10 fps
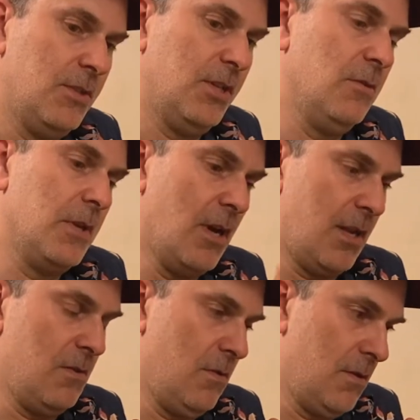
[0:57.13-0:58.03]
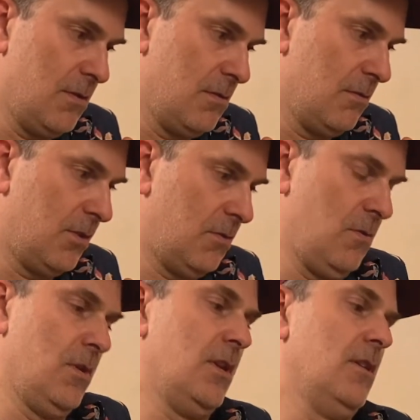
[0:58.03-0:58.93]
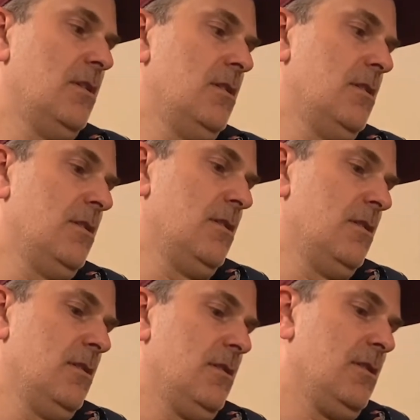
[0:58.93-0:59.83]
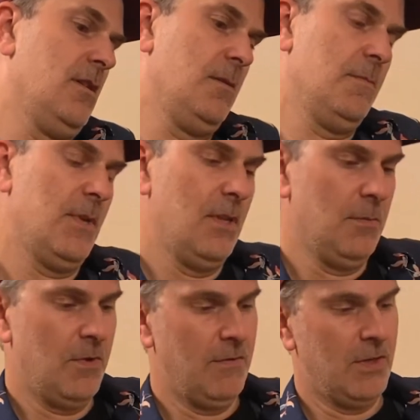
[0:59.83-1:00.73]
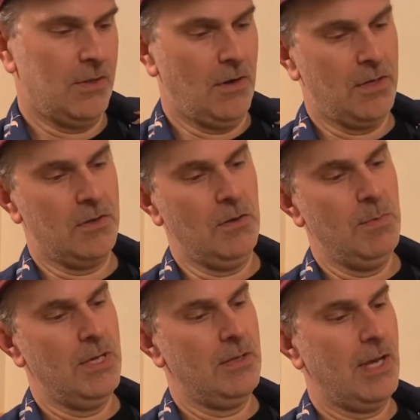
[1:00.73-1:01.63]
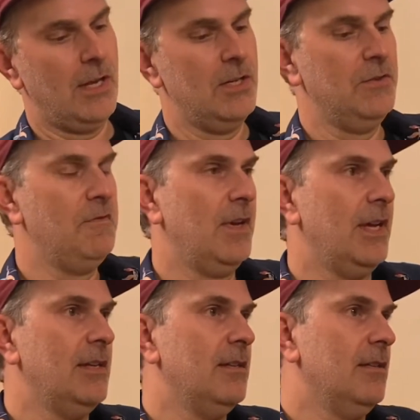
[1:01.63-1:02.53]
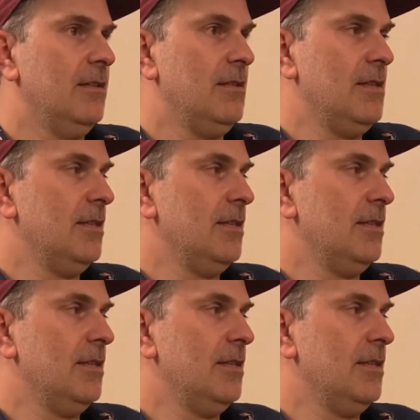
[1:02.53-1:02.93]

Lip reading: Gio, we got your story in the previous article, but how did you find these